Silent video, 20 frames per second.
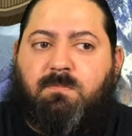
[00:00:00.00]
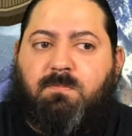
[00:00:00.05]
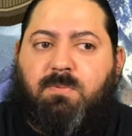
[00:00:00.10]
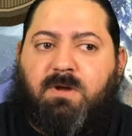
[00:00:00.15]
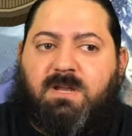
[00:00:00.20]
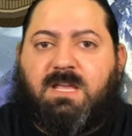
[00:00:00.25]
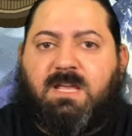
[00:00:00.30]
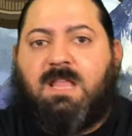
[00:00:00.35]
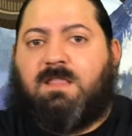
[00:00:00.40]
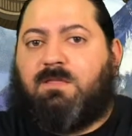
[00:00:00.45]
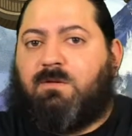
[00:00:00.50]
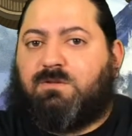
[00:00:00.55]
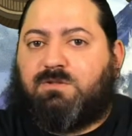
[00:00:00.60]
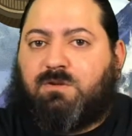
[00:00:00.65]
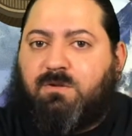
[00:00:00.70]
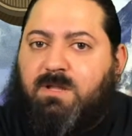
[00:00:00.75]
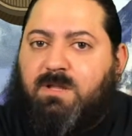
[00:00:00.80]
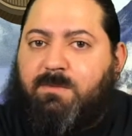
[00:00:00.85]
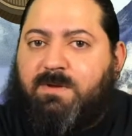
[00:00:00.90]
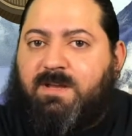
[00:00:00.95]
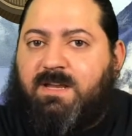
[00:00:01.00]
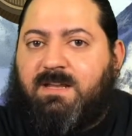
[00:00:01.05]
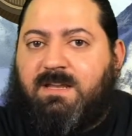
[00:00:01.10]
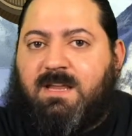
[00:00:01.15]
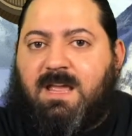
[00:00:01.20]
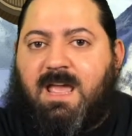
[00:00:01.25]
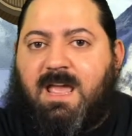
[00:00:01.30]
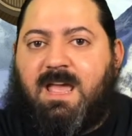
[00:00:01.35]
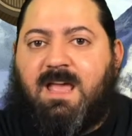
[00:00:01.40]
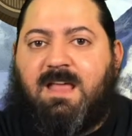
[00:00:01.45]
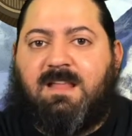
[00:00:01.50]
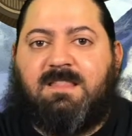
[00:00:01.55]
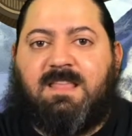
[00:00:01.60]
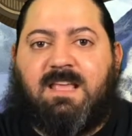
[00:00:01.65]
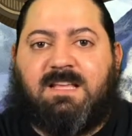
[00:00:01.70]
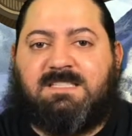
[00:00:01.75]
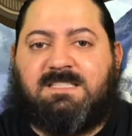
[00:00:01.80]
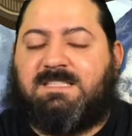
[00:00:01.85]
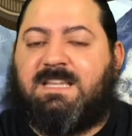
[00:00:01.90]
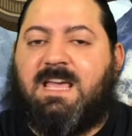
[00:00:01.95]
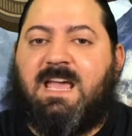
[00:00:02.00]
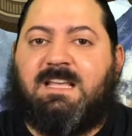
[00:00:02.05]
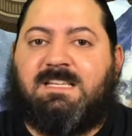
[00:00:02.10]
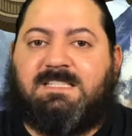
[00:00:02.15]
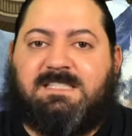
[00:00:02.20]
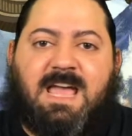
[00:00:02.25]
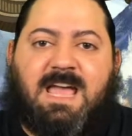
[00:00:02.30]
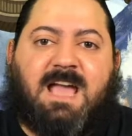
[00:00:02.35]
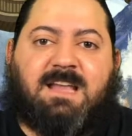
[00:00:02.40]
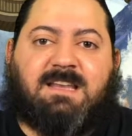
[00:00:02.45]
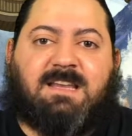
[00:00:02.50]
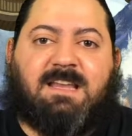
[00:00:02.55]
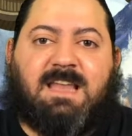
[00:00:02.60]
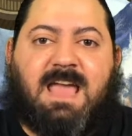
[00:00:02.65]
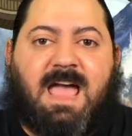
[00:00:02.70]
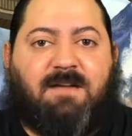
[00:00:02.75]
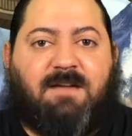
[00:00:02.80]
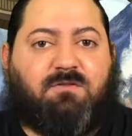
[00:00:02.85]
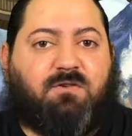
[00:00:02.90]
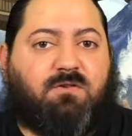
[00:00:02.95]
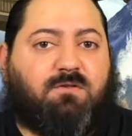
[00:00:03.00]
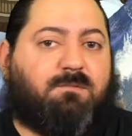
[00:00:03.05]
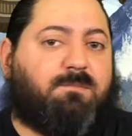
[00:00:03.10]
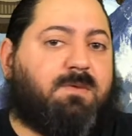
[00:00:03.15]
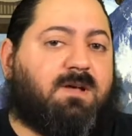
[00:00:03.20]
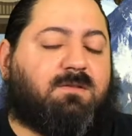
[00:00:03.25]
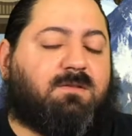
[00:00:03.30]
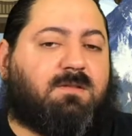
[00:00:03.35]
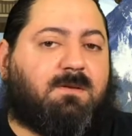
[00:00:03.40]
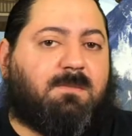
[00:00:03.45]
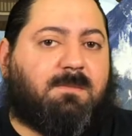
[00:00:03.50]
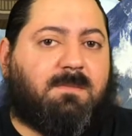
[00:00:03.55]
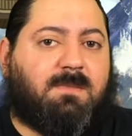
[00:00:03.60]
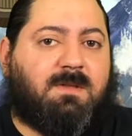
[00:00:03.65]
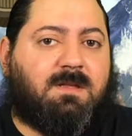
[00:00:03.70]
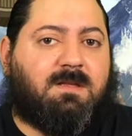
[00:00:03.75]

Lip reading: But again, those are limited and they stay stagnant after you've built them.